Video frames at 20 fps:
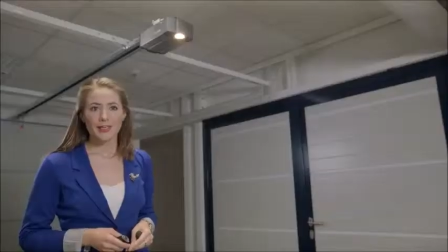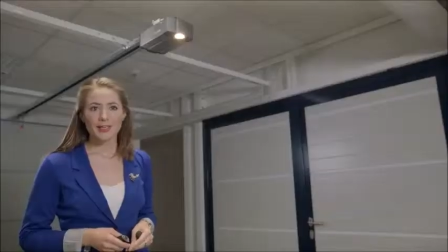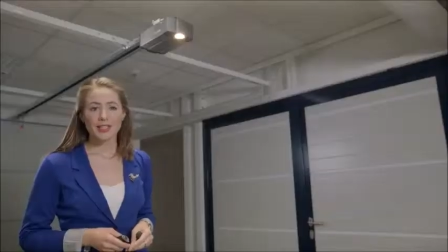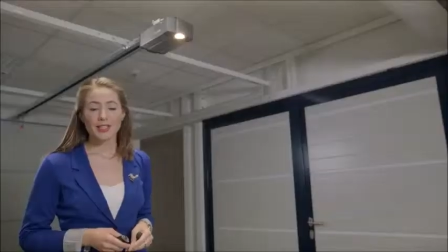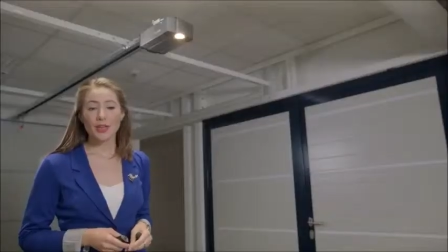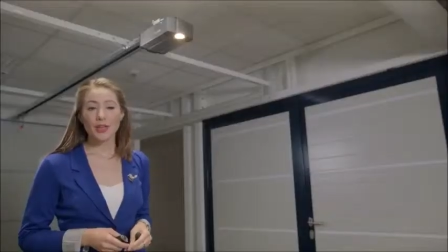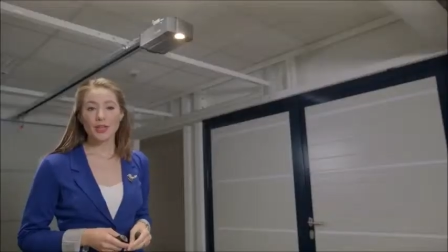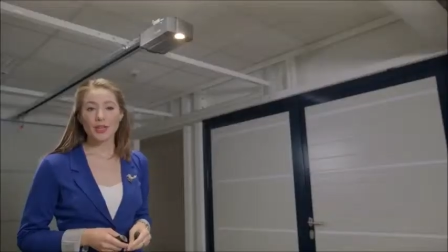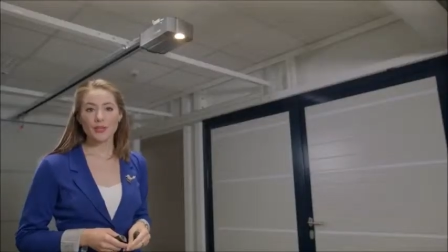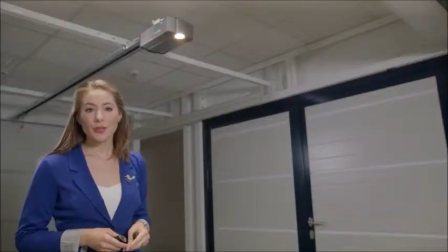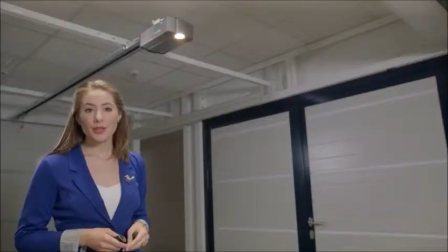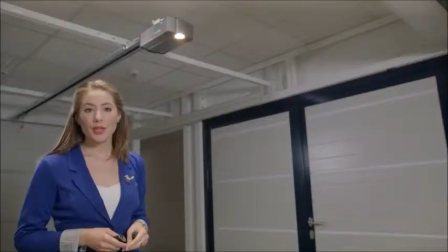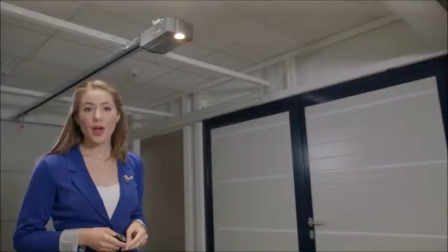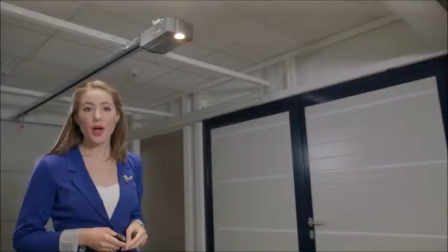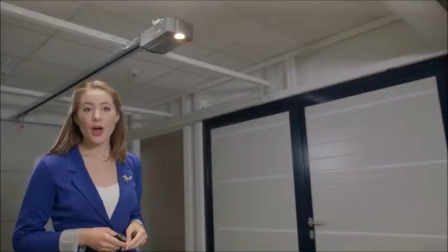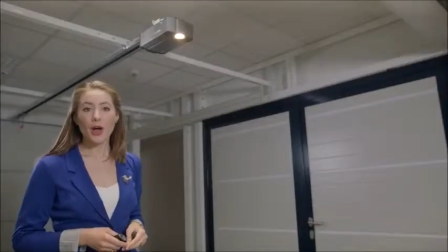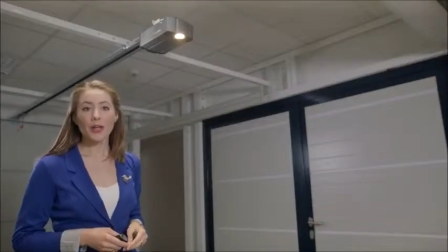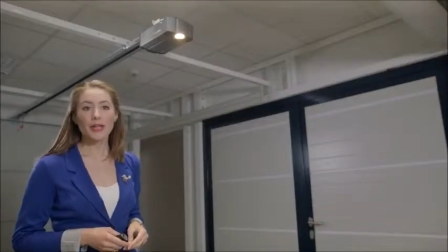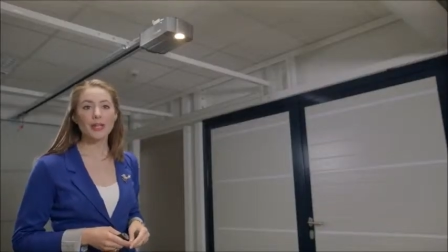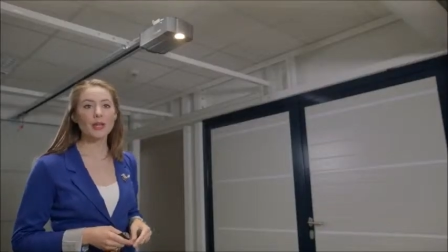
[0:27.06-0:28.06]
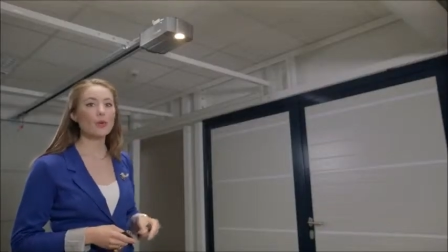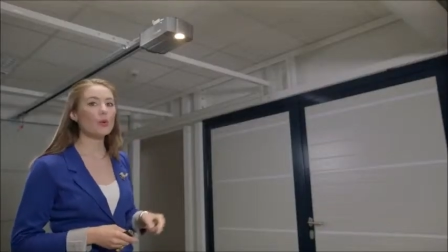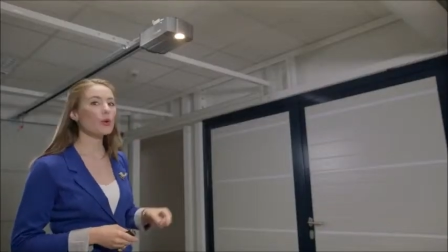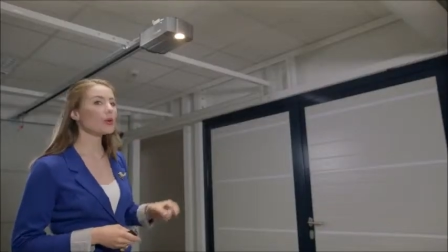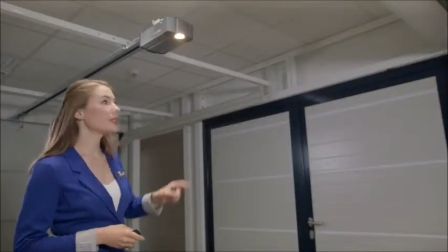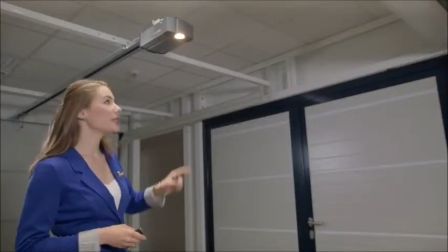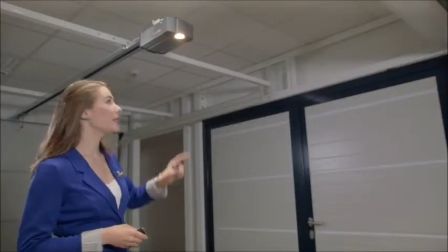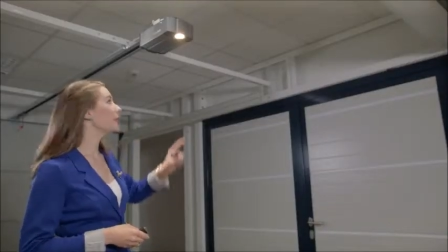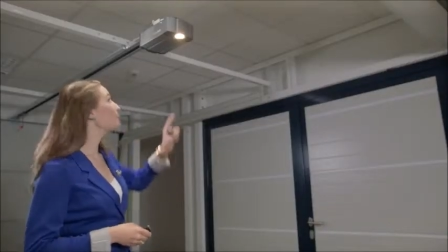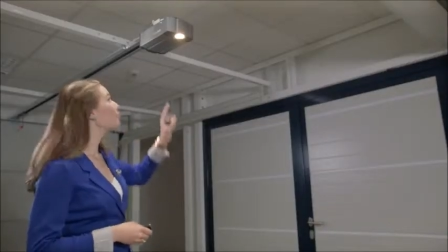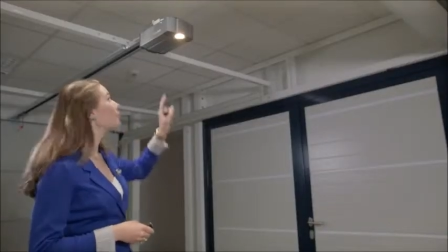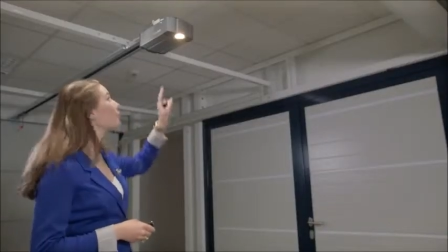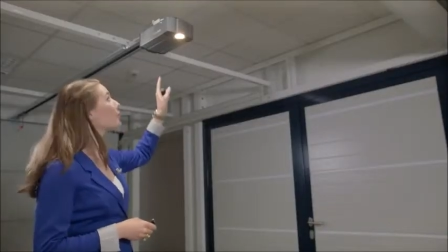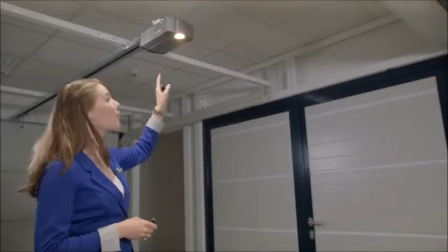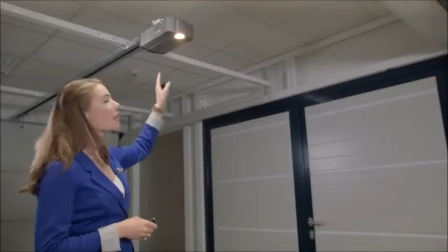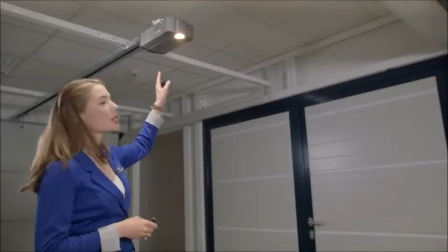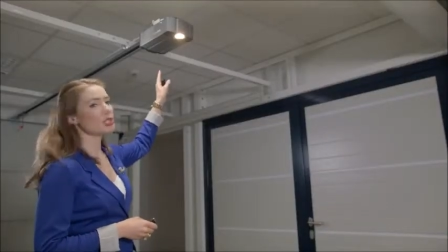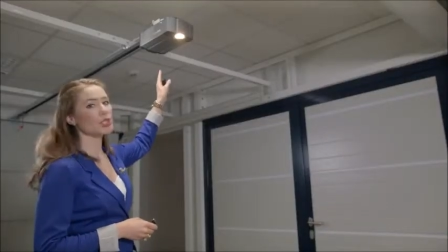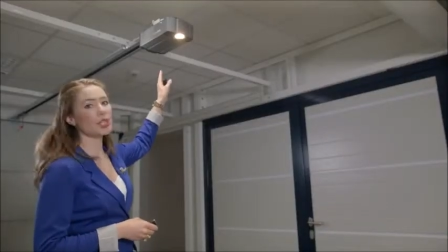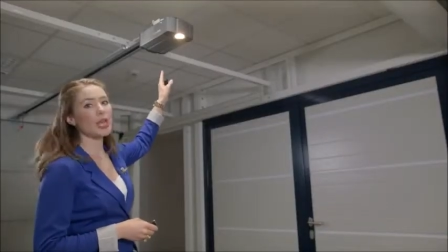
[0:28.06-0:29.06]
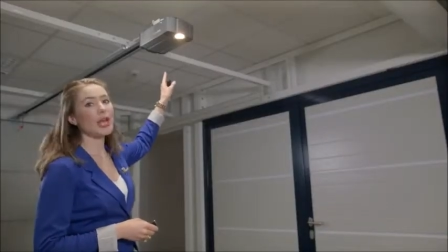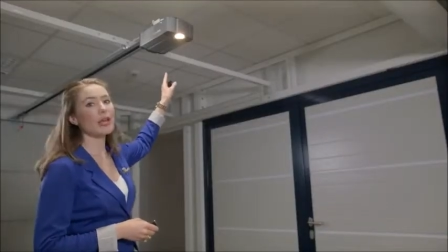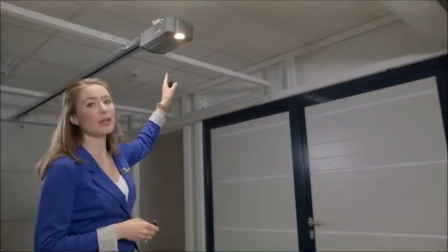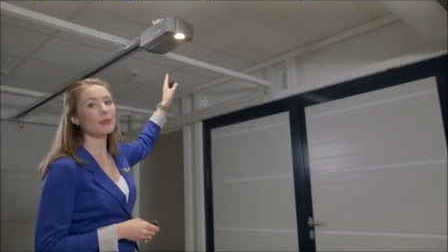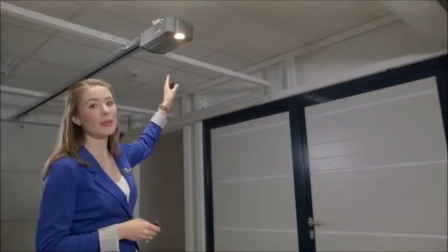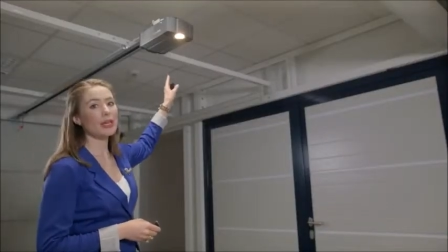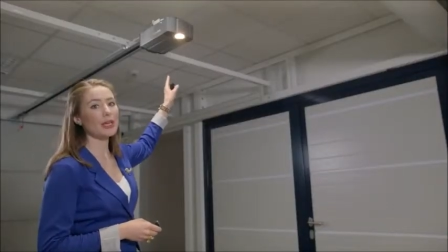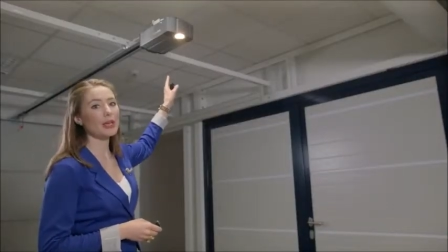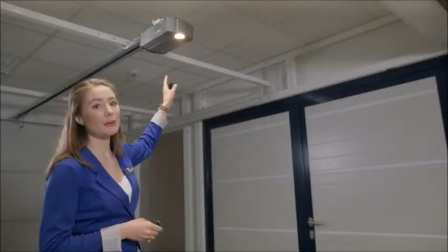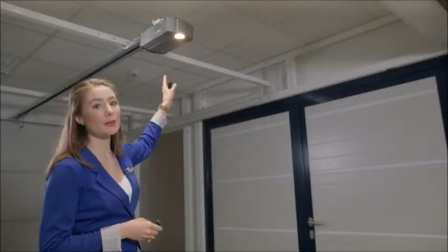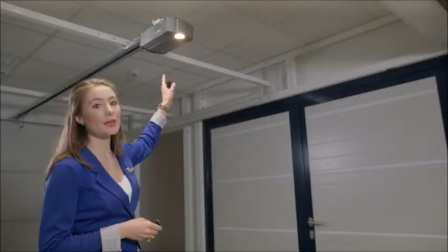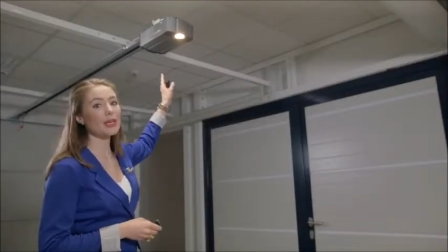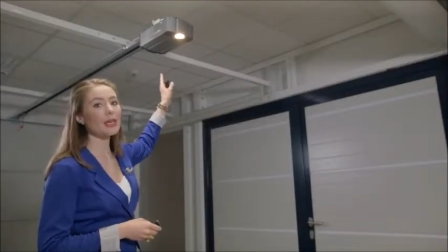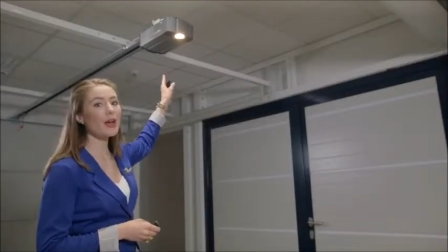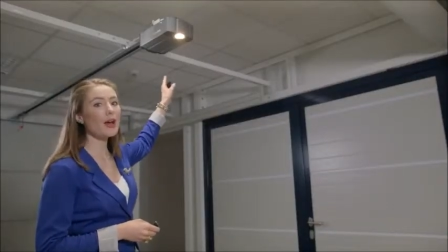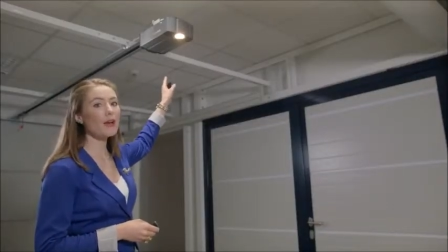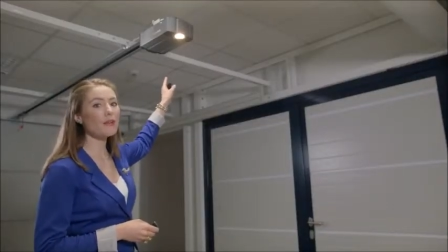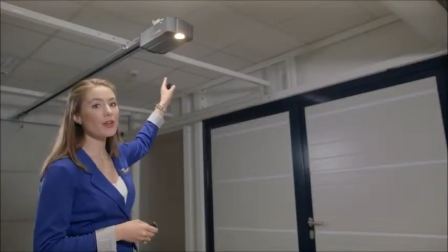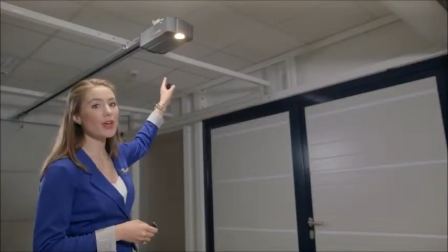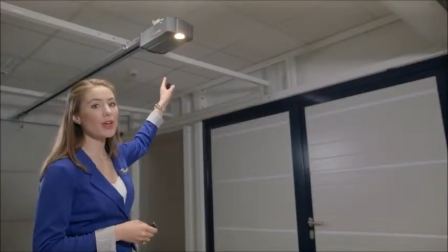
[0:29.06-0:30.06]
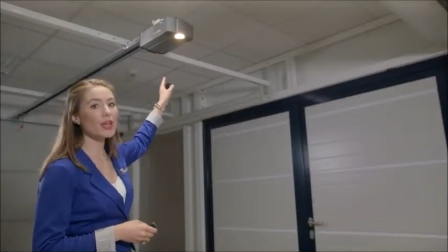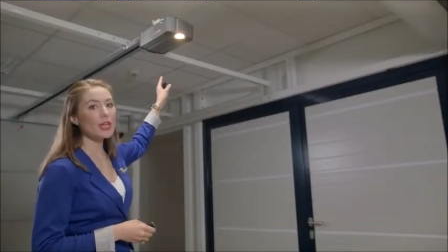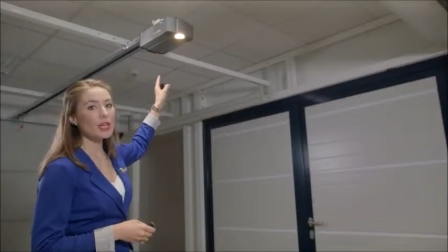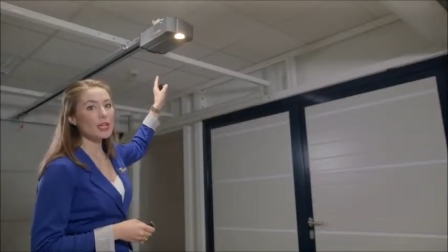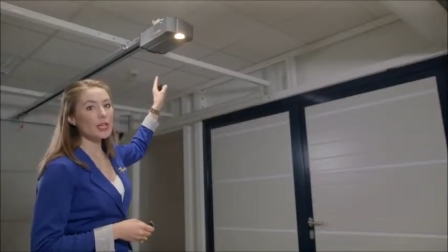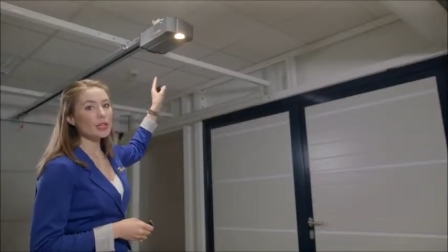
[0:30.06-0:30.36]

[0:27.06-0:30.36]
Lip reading: Designed with a high-quality brushed aluminium cover,